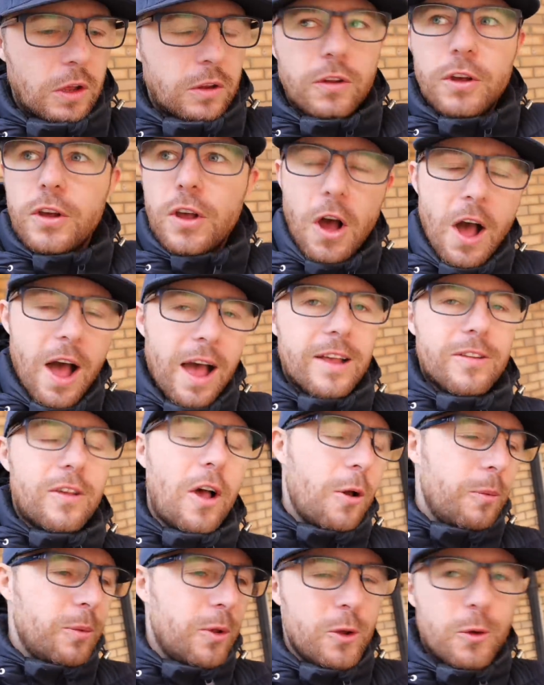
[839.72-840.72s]
So guys,
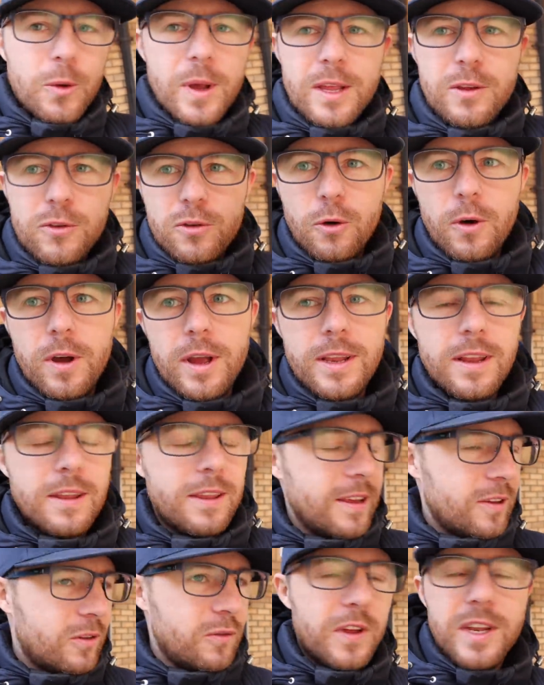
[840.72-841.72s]
hope you enjoyed
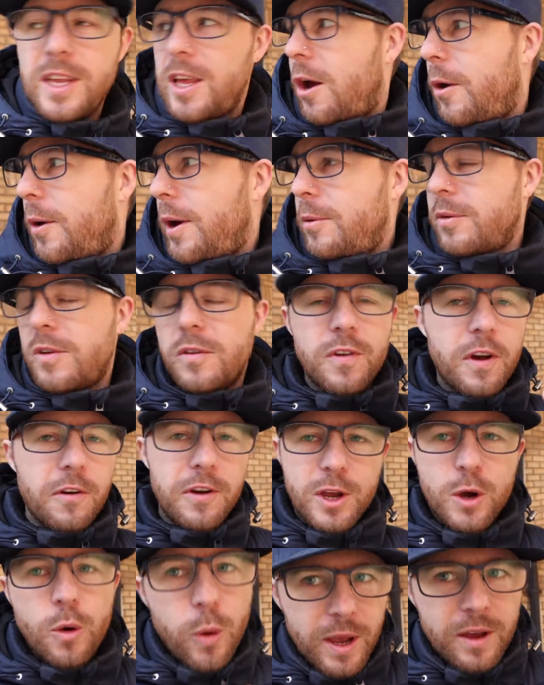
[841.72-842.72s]
this video. It was a
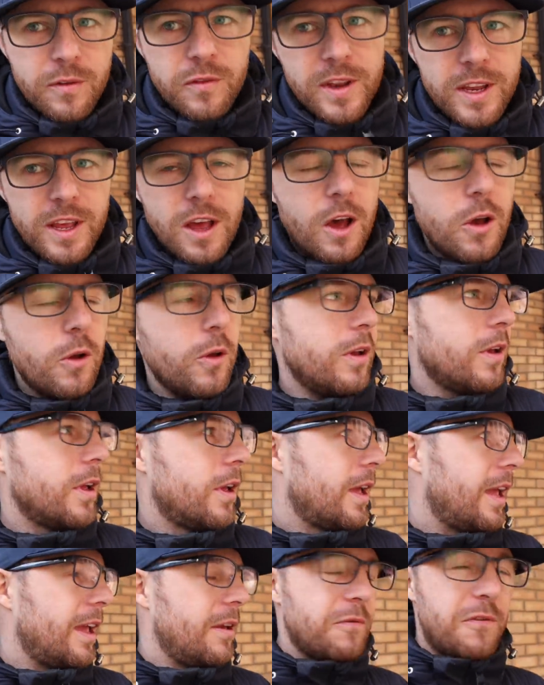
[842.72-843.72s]
very quick video
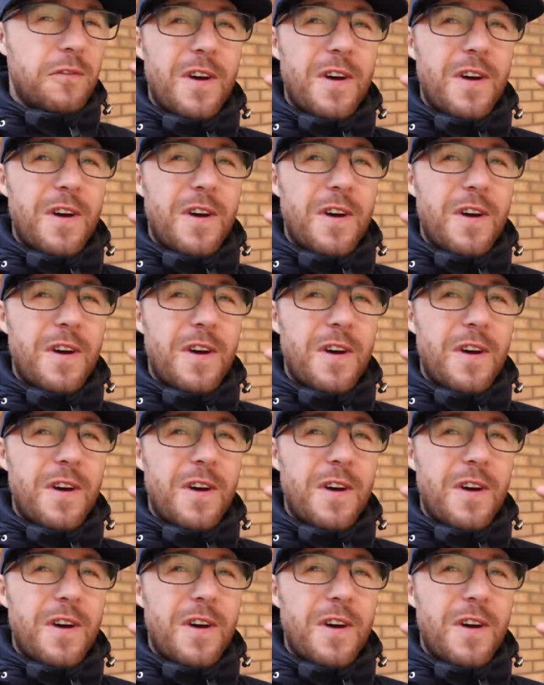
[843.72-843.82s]
in